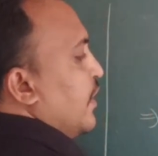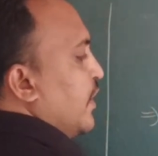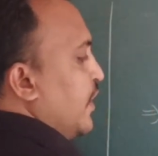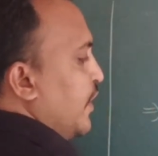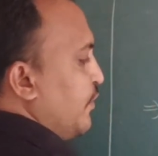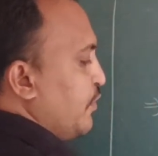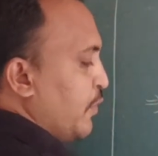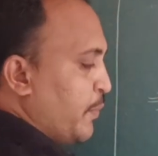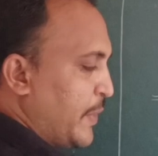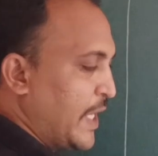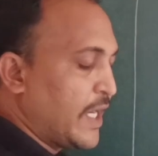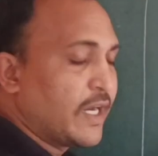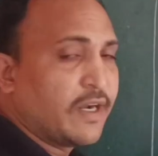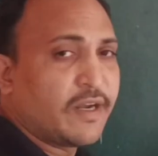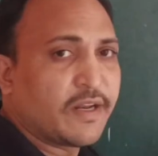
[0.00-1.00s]
If you make
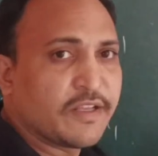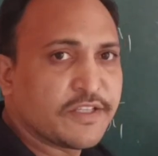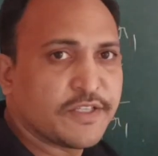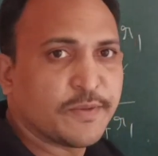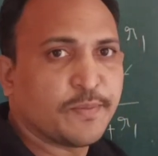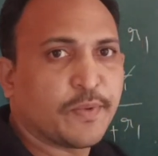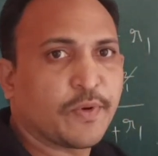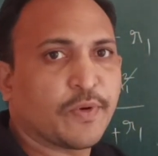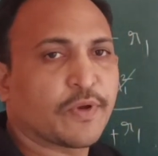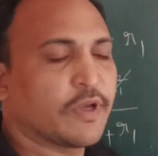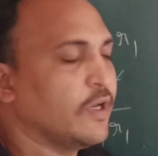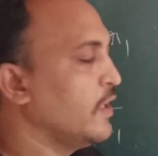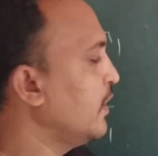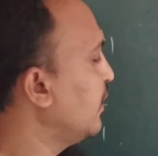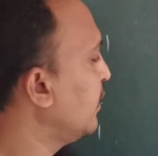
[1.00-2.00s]
it
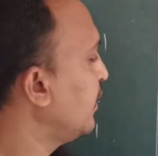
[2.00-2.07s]
reciprocal,